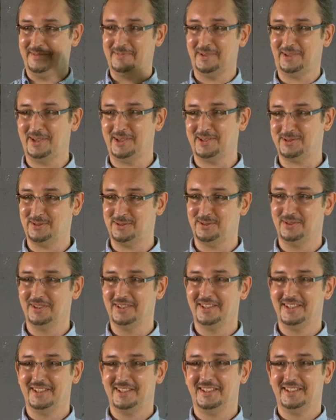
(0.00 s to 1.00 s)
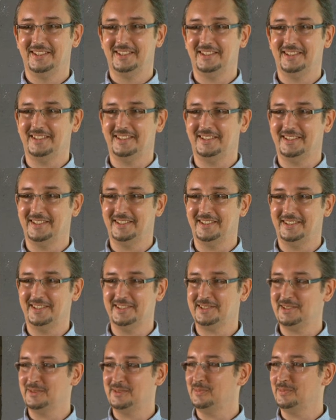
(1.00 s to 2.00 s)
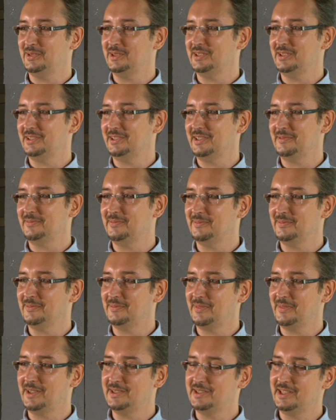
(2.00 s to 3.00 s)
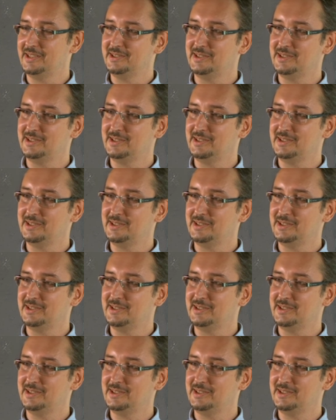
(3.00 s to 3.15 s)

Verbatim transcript: doing a report somewhere in Germany for investor funds.